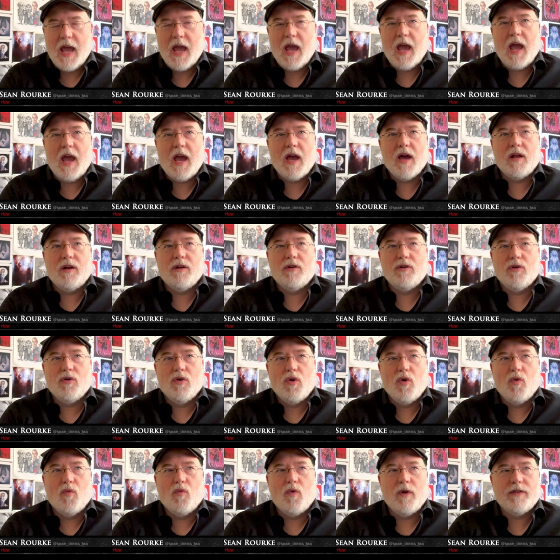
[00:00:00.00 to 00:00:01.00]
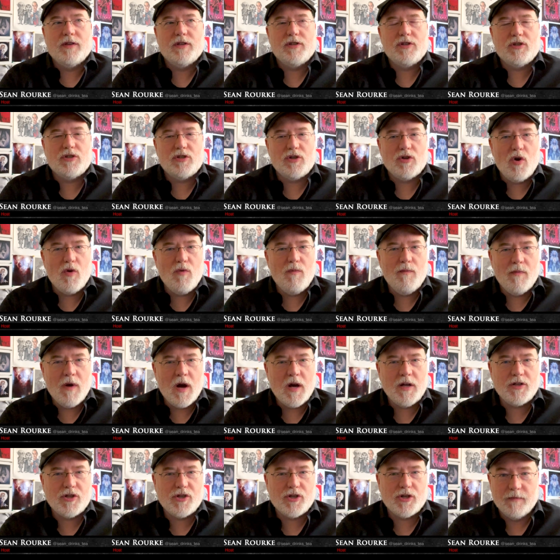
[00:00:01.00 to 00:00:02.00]
and with so
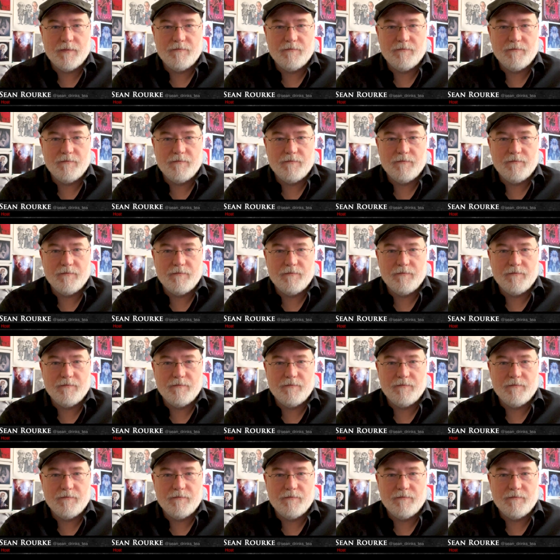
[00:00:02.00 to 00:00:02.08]
much